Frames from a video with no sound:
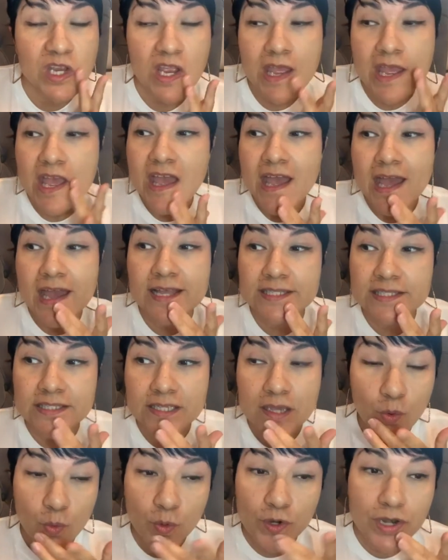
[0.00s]
And so we're
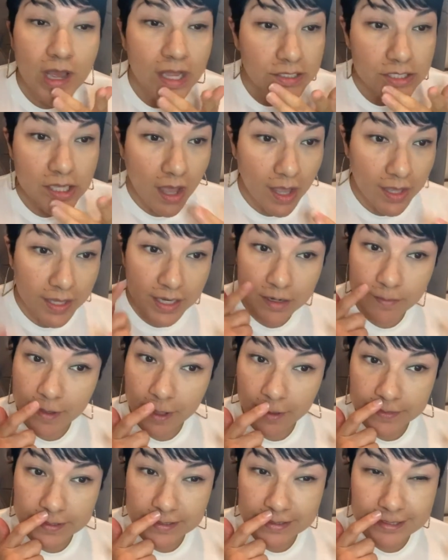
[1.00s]
not talking about
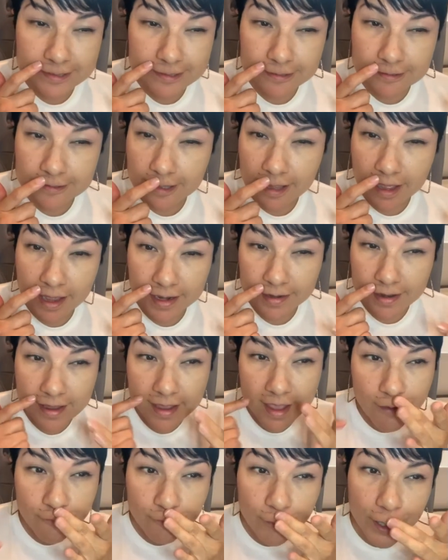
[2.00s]
this little line I have
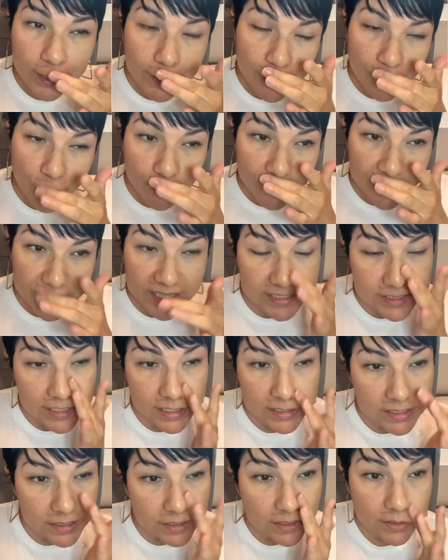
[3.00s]
right there because that's a
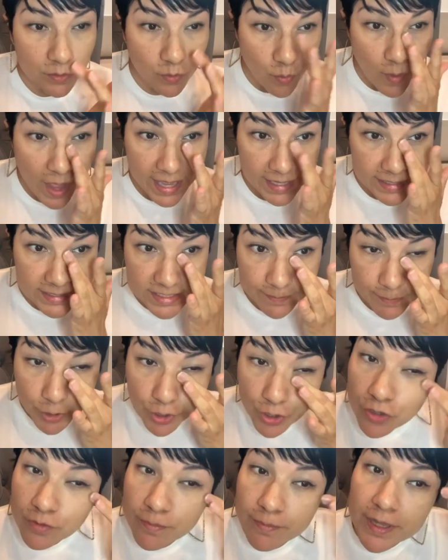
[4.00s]
little wax burn,
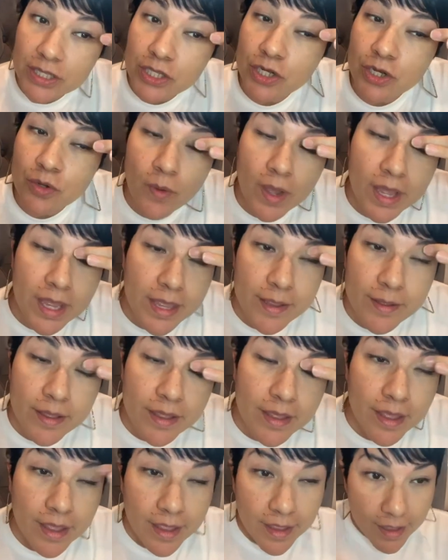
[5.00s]
but you know what?
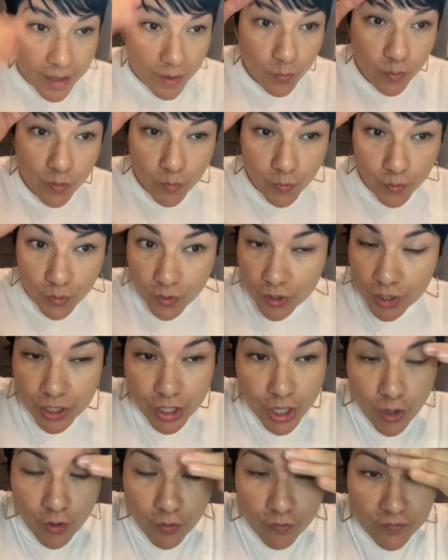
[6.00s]
When we're in
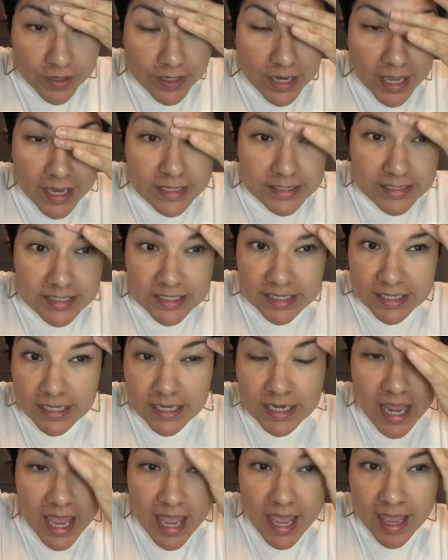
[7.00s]
COVID-19
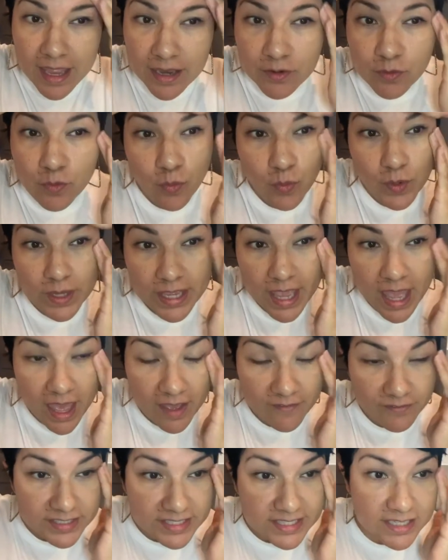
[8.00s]
and we have to
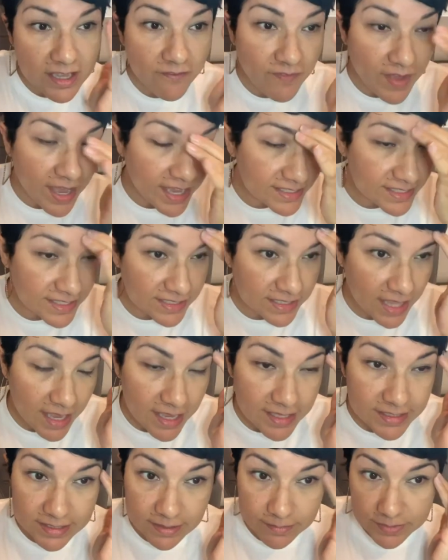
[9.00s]
self-isolate,
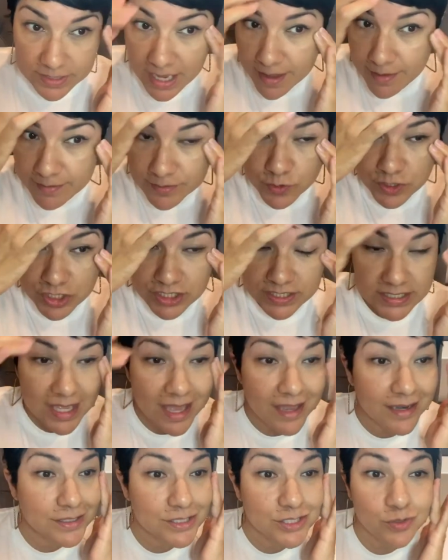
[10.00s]
sometimes we just gotta do
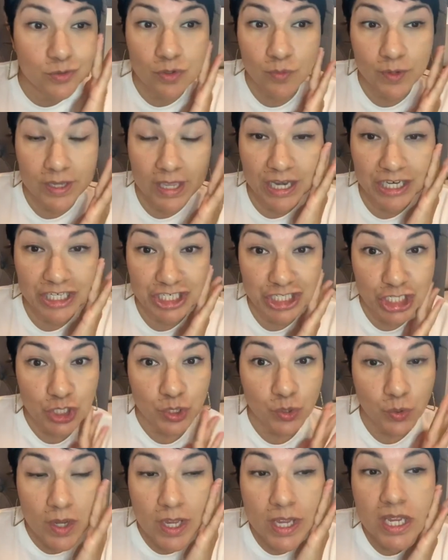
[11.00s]
what we gotta do.
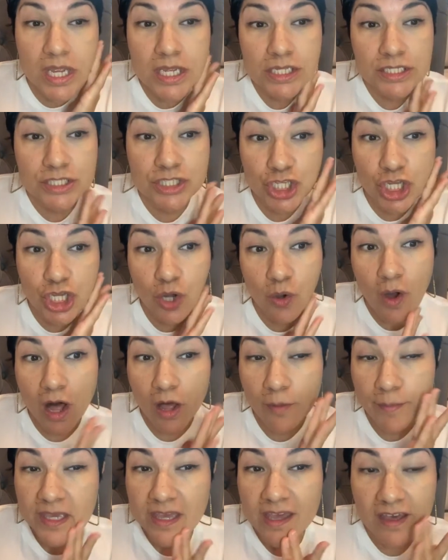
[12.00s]
So I'll be
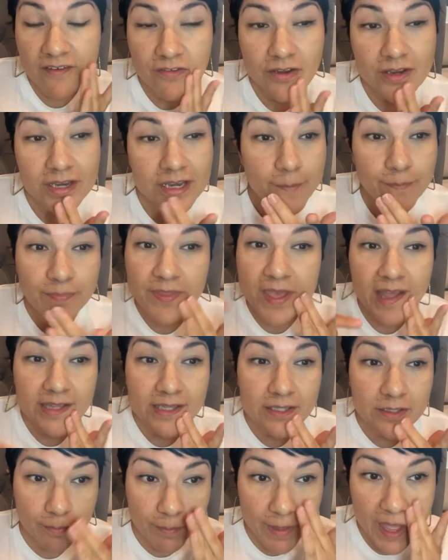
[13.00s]
covering up that little
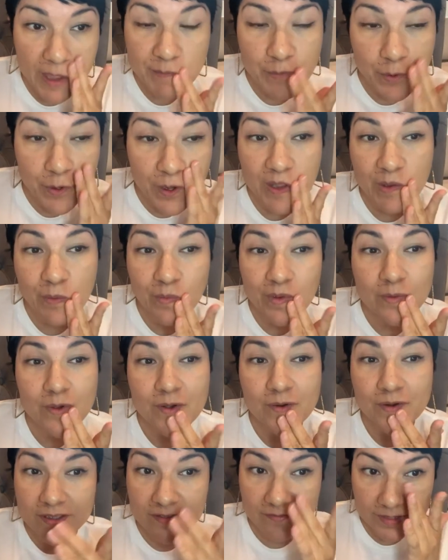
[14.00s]
bad boy and we won't
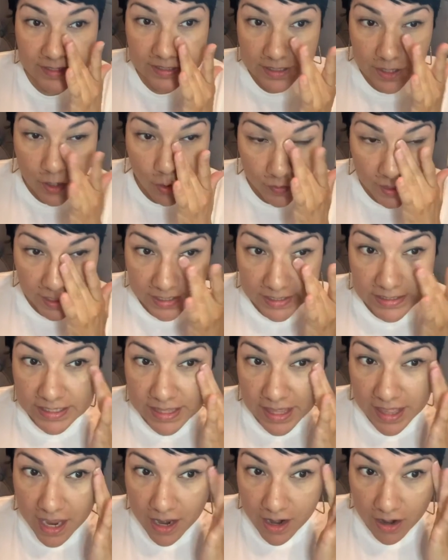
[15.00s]
even know that it's
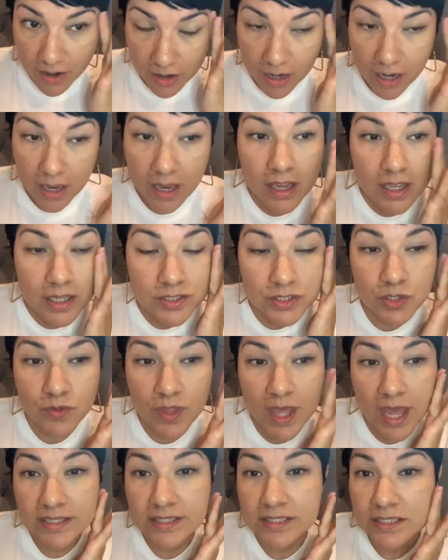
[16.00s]
there. So that's
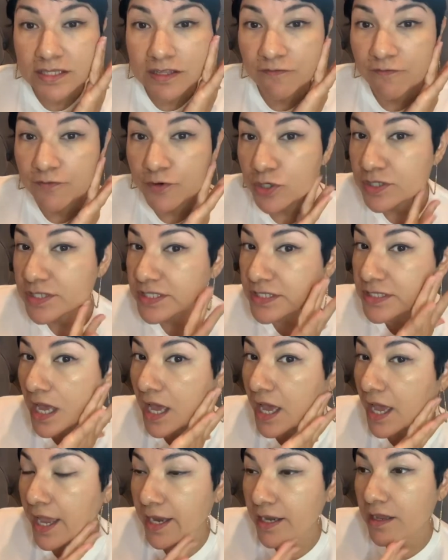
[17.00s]
the first
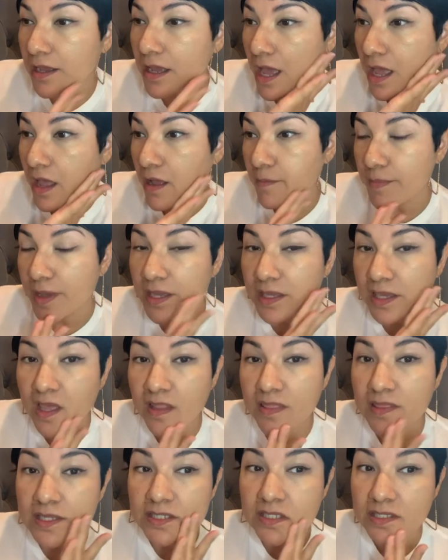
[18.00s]
side. Again, this
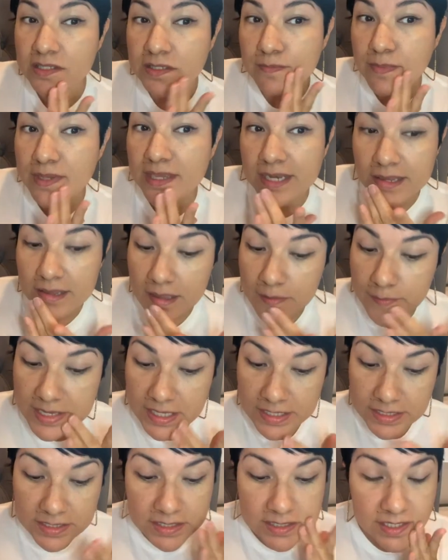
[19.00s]
is medium in
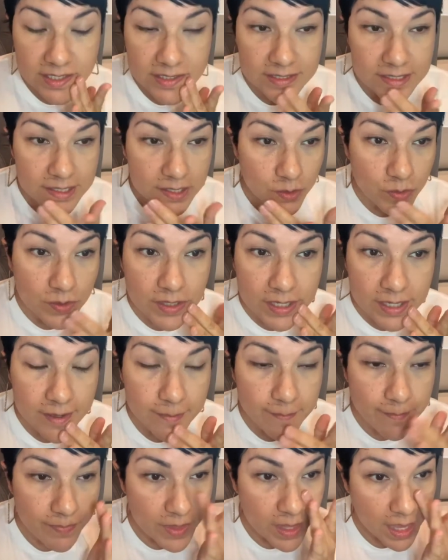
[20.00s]
CC Creme
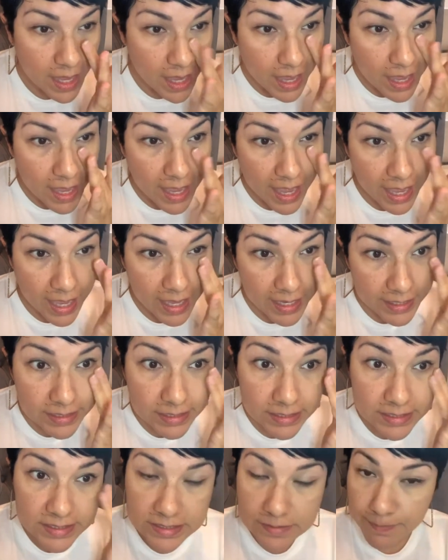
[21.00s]
and it is
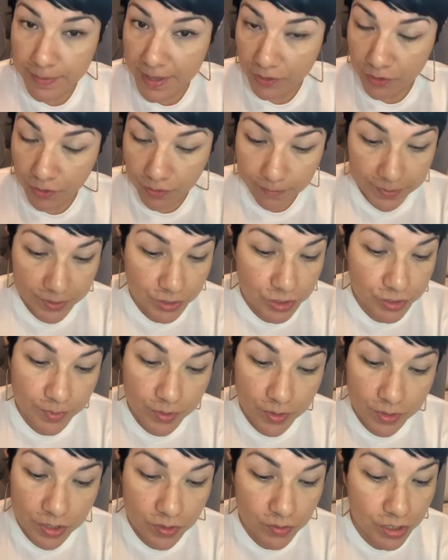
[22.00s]
buildable. You
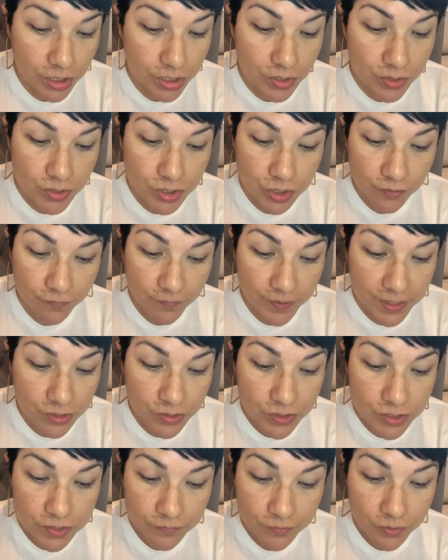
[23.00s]
can use your fingers
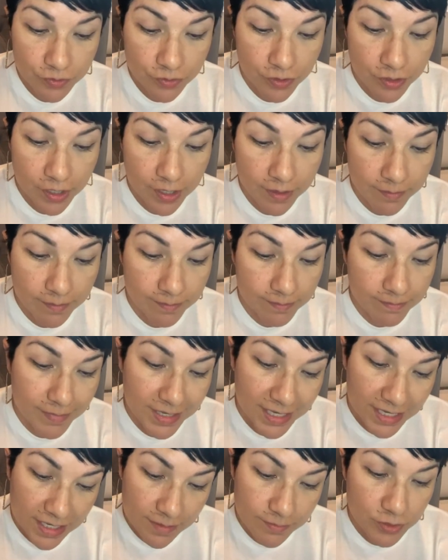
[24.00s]
for a medium
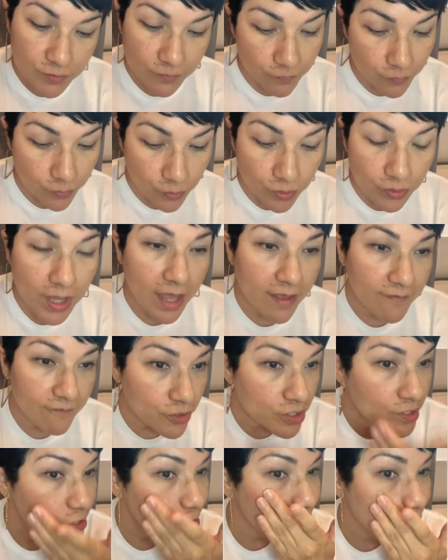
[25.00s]
to full
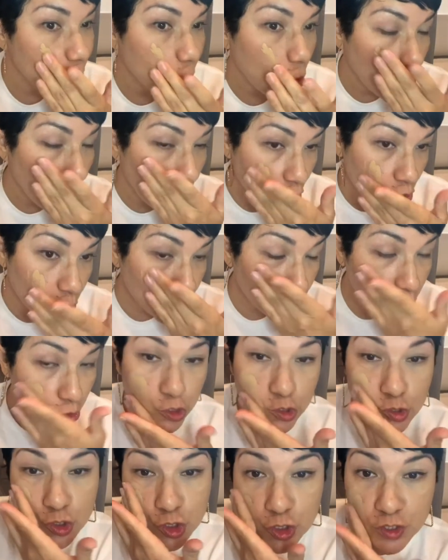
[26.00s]
coverage. You can use your
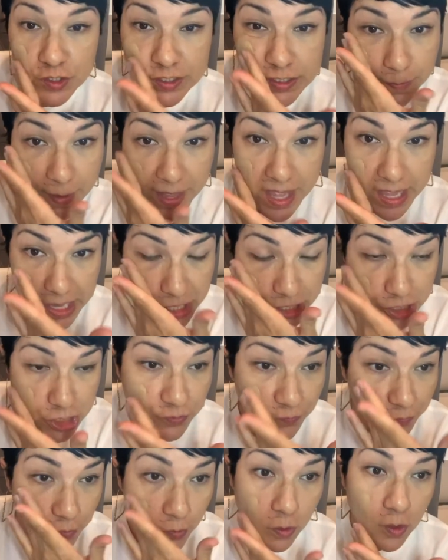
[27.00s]
sponge
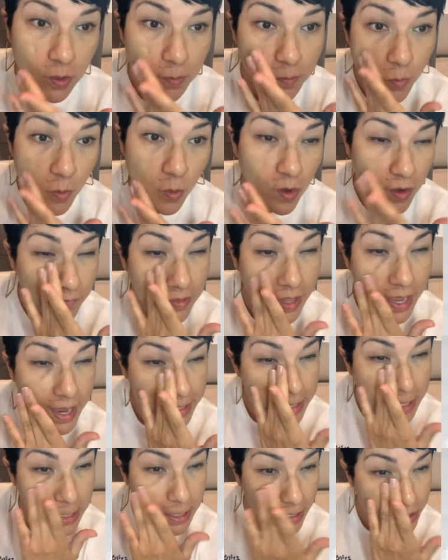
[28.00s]
for more of like
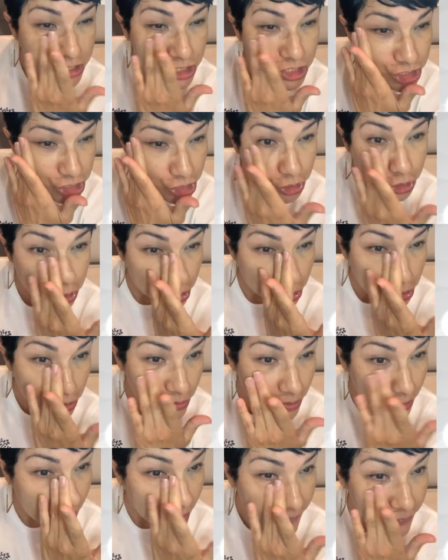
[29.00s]
a sheer
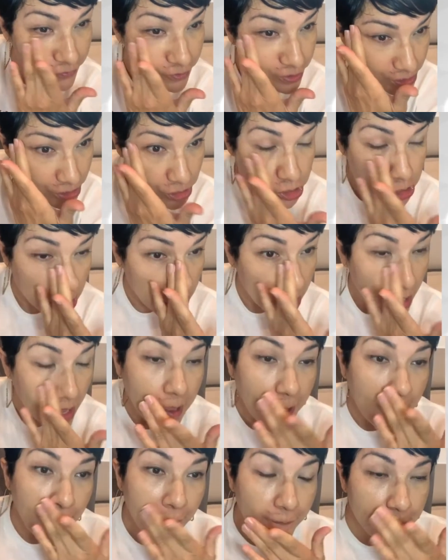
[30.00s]
coverage,
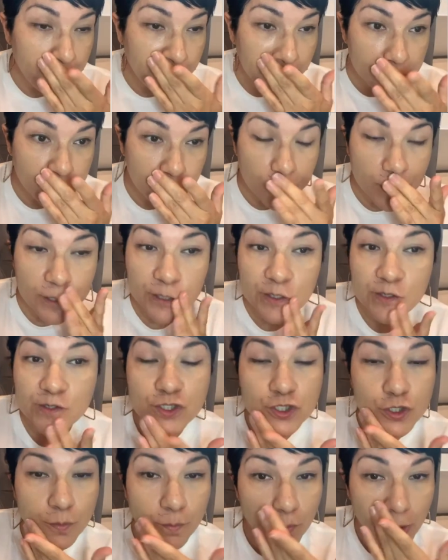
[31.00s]
and then you can use your
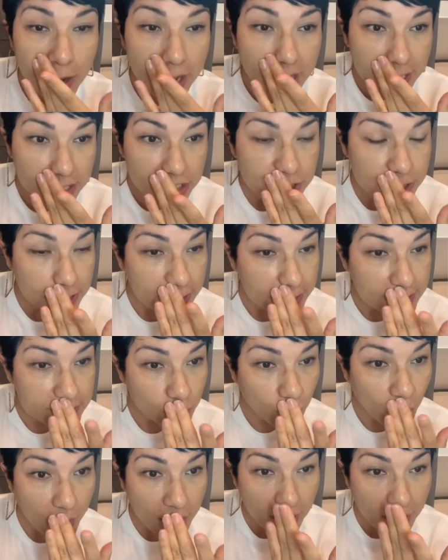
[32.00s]
brush as well.